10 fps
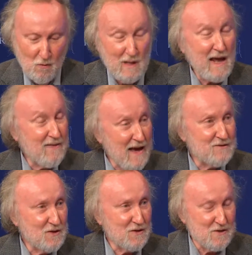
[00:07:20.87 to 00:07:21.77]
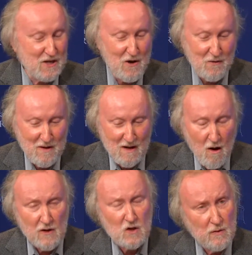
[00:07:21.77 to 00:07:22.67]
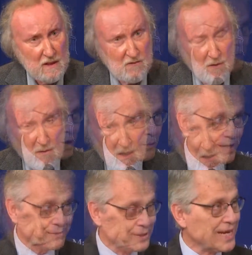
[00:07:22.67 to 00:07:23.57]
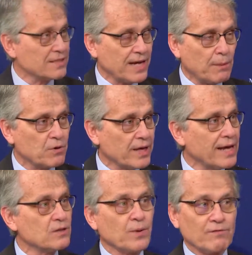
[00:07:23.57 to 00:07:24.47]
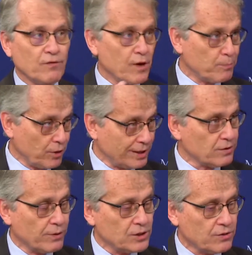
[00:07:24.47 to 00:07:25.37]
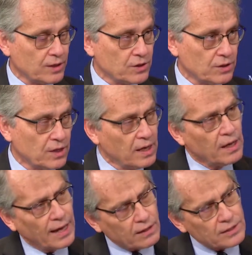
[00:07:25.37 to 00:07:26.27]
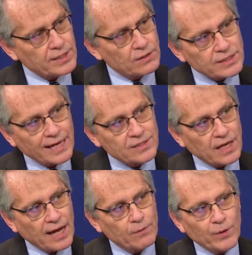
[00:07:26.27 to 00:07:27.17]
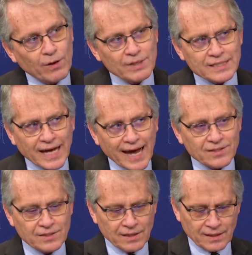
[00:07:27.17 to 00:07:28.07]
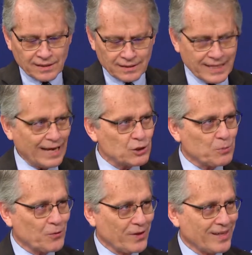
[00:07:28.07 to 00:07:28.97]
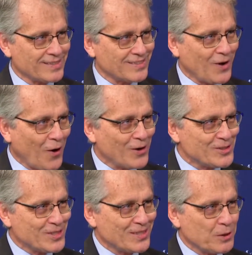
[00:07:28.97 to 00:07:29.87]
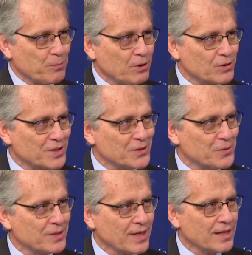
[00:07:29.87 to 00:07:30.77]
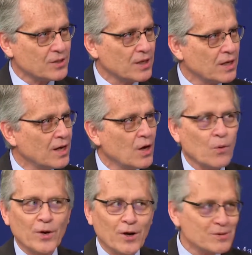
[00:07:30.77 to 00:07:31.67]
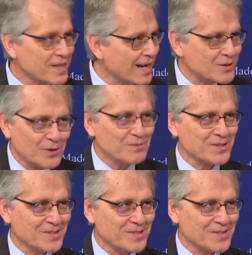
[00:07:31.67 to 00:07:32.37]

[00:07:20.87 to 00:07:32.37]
we like that too. So also, he's very, he makes people at the legislative analysts available. The individual analysts who handle particular policy areas, healthcare, transportation,